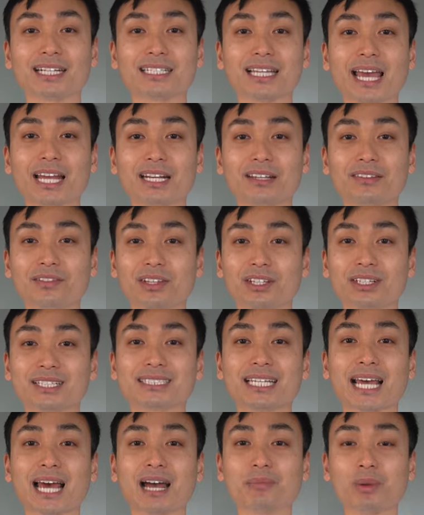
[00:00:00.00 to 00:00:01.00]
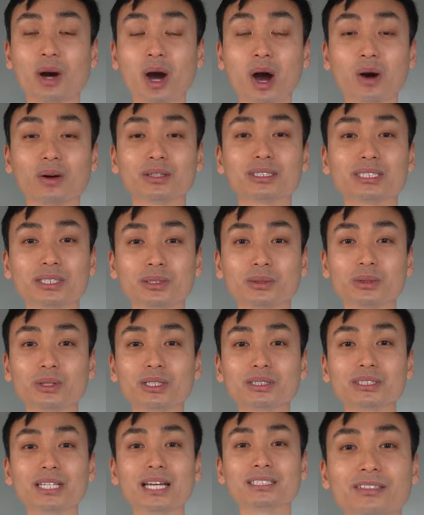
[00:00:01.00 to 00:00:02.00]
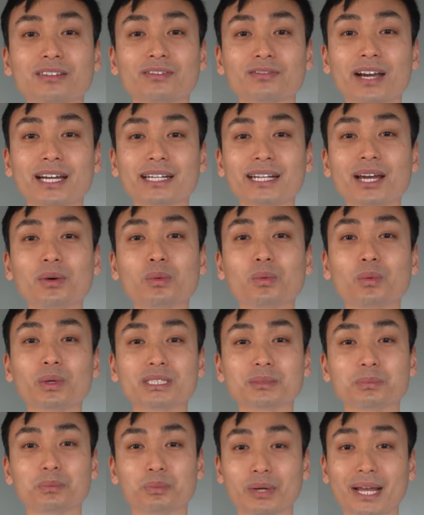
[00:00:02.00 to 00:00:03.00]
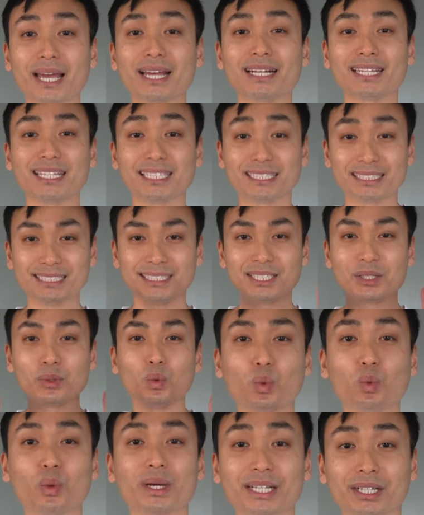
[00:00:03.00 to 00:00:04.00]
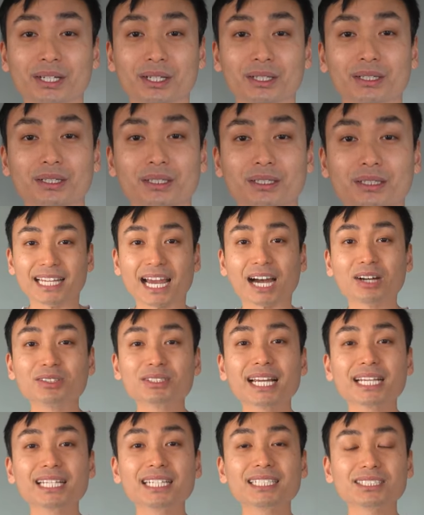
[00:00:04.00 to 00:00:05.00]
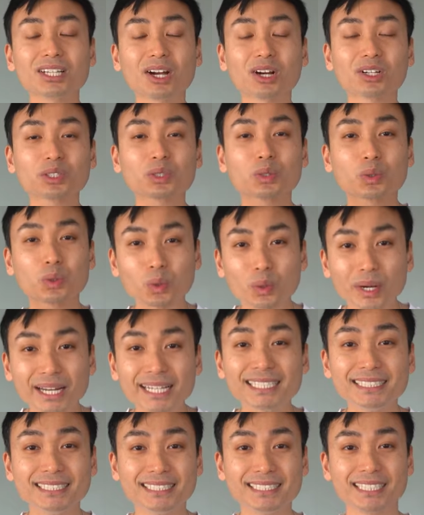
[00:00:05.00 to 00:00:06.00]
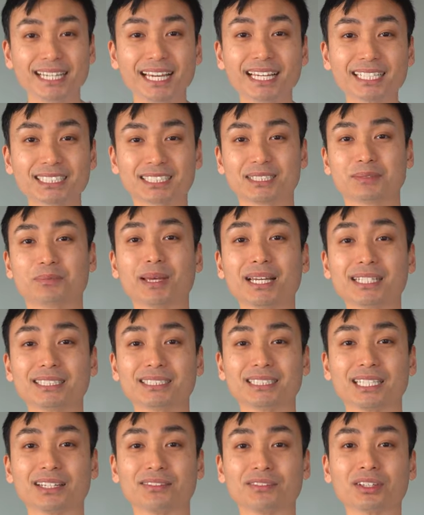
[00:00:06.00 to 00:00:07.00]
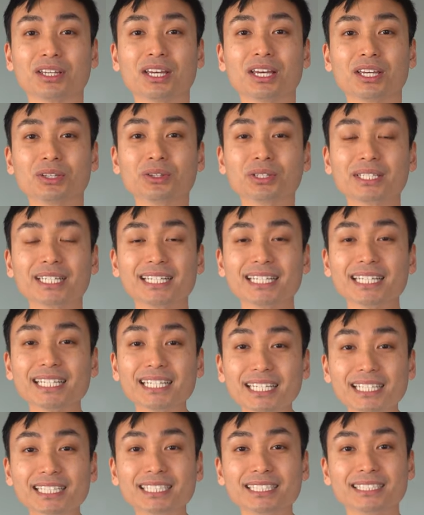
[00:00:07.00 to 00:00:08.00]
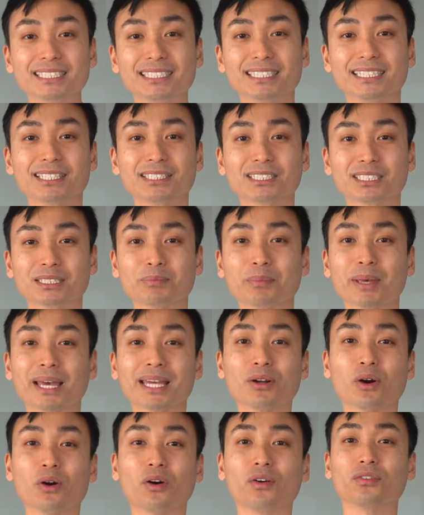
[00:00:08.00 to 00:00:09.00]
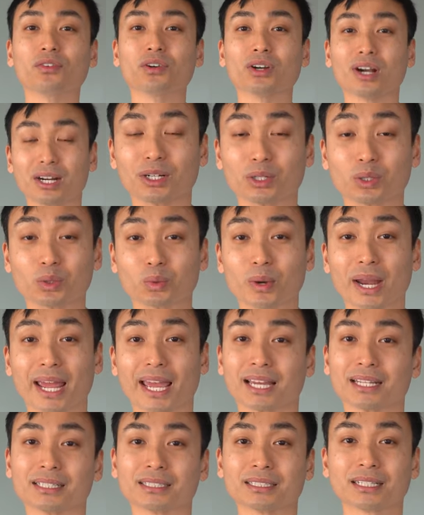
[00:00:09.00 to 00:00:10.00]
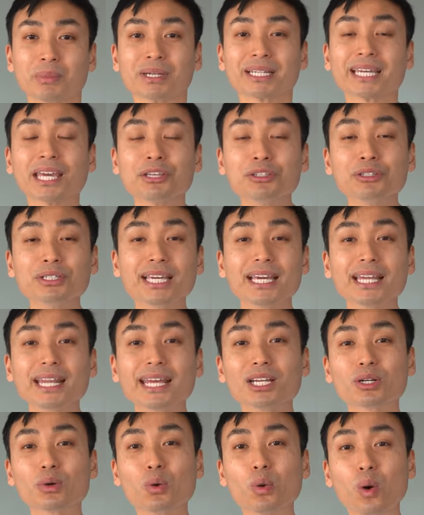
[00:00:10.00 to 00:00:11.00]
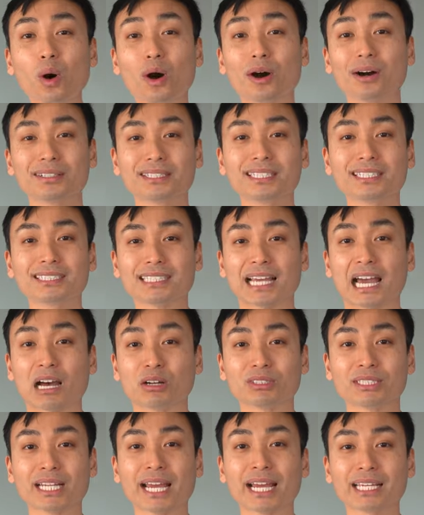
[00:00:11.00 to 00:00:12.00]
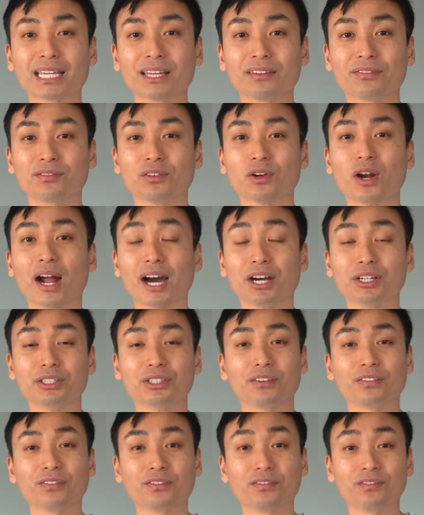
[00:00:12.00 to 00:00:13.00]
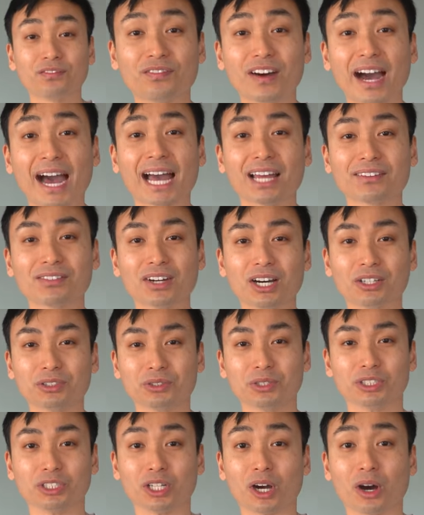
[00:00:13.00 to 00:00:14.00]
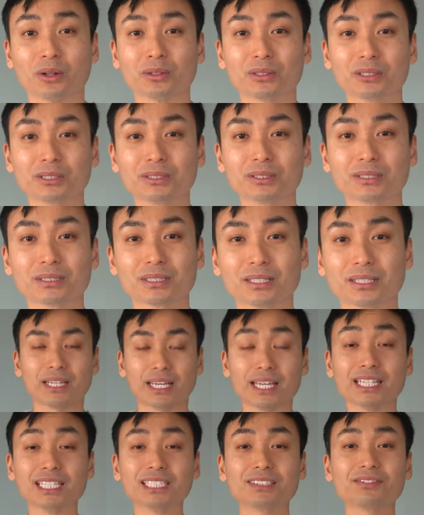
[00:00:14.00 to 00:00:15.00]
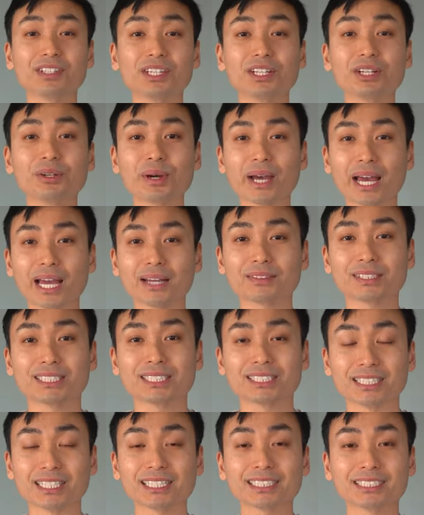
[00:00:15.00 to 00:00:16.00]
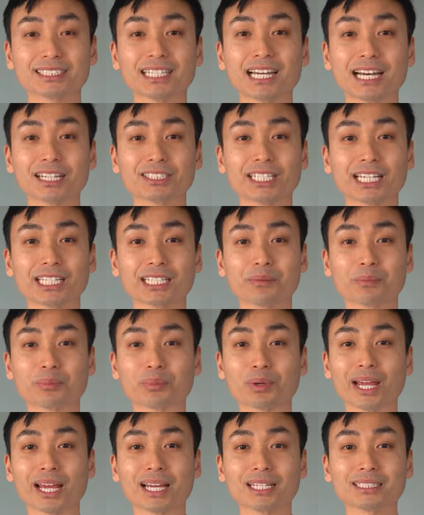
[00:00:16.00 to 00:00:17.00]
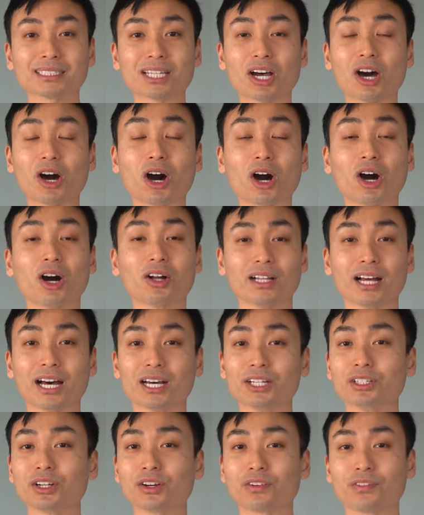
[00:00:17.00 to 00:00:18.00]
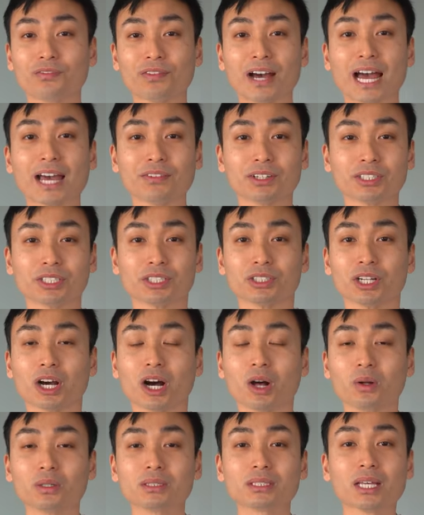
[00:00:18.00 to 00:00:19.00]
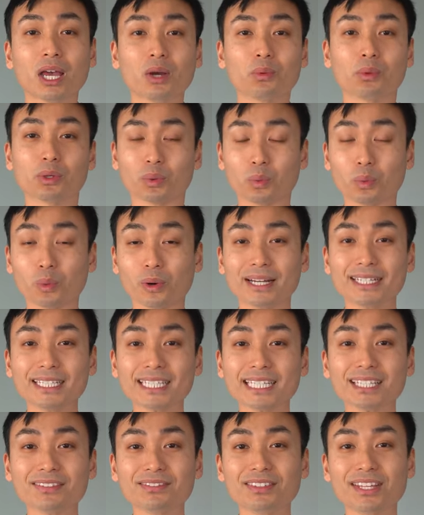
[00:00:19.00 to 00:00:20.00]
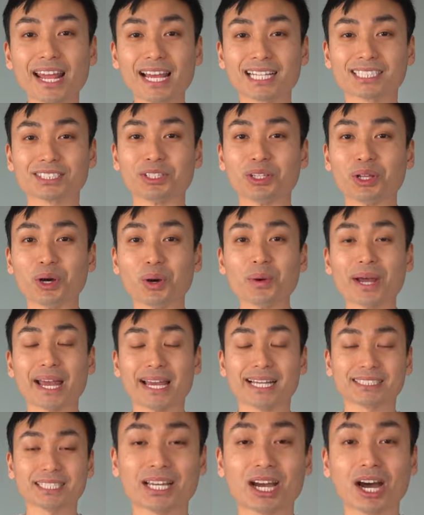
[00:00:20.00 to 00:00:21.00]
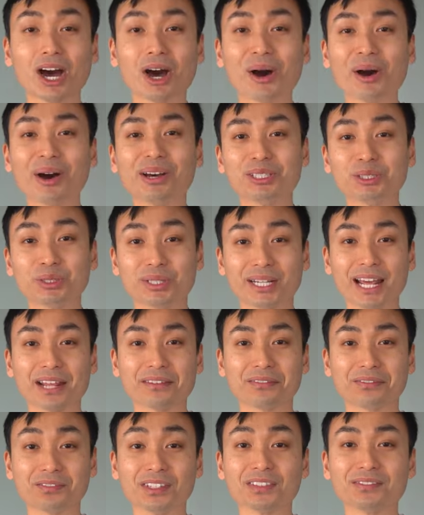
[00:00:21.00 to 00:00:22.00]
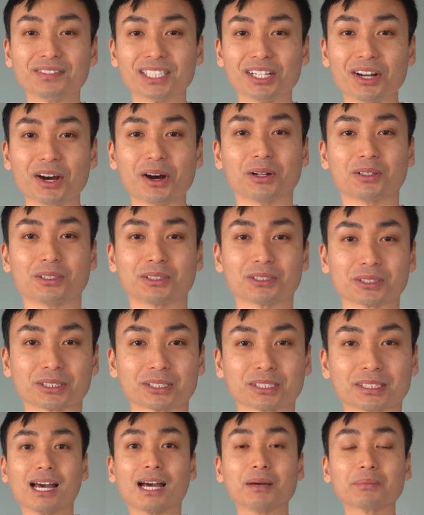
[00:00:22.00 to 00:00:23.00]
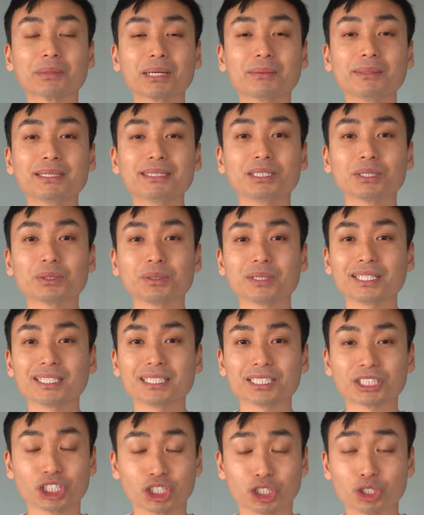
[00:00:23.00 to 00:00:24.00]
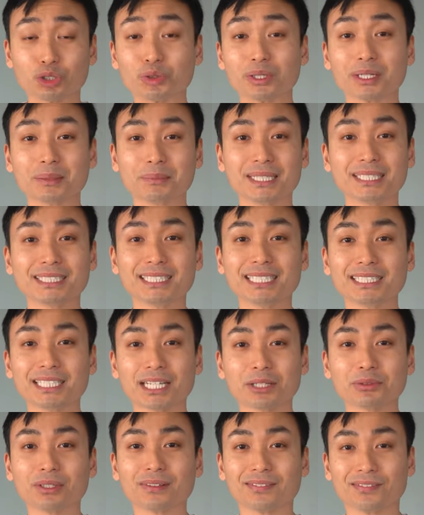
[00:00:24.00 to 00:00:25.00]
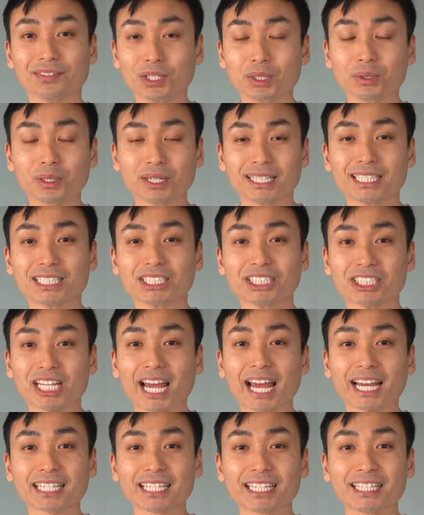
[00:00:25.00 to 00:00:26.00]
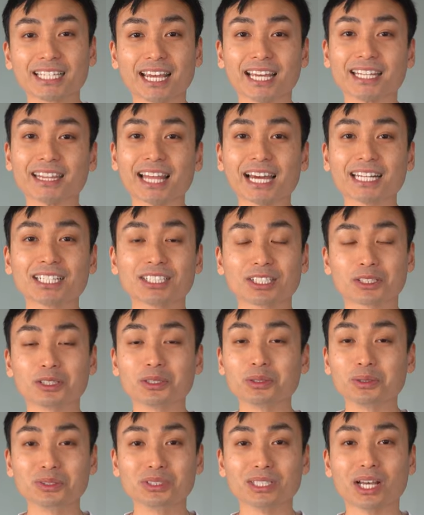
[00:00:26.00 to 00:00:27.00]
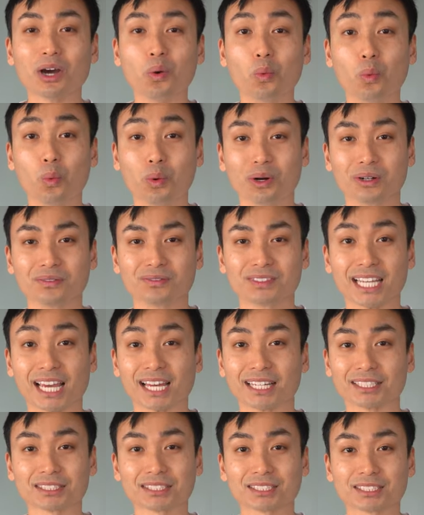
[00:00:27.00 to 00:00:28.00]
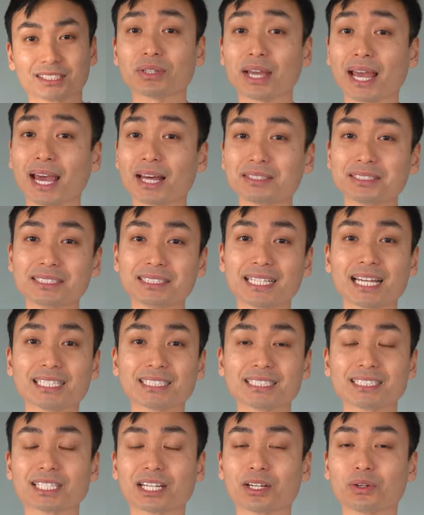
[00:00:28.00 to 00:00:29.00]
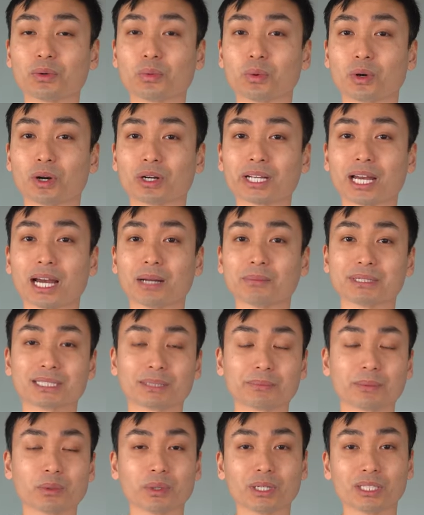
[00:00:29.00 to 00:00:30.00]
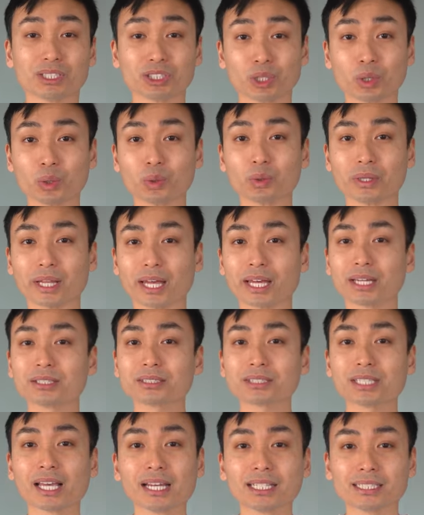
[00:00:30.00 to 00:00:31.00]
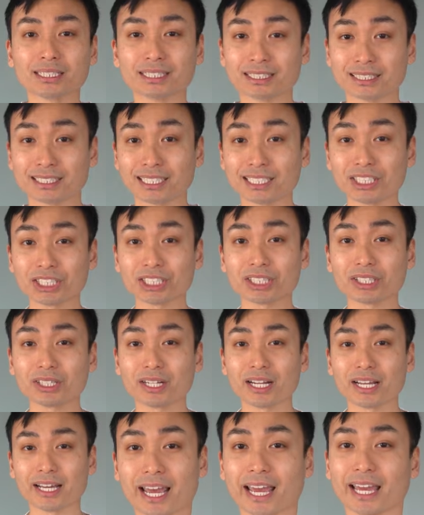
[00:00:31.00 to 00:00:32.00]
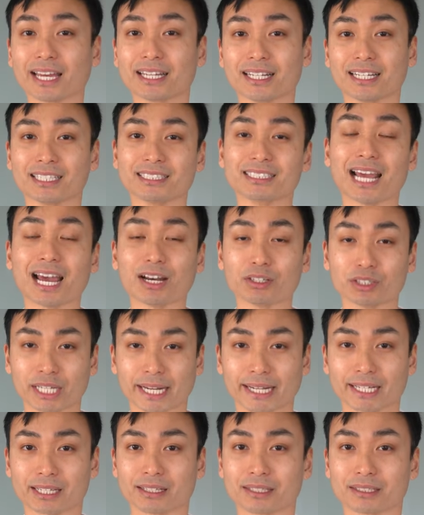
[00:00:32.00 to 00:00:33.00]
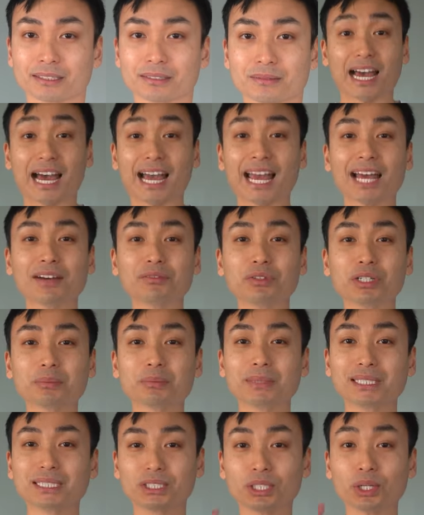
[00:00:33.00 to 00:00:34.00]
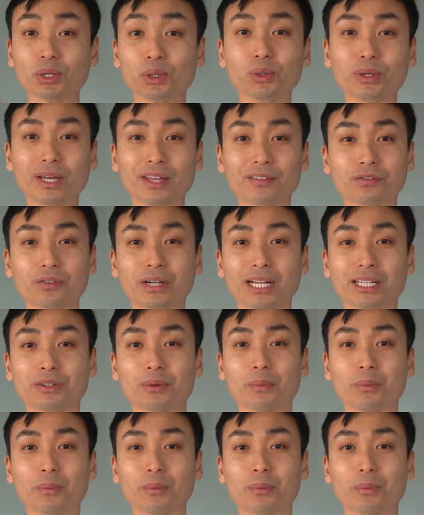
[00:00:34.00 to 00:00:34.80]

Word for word: and at the end of the video I tally up all our scores to find out which brand is the winner. Down jackets are crazy expensive. You can easily spend over $1,000, but can you get a quality down jacket for under $500? In this video, I have 6 down jacket brands, all under $500, with one even as low as $150. I'm gonna be doing an extremely detailed review on each jacket, and that includes a warmth test. So how this test is gonna work, I'm just gonna be wearing 2 layers, this t-shirt and a down jacket. I have with me 2 infrared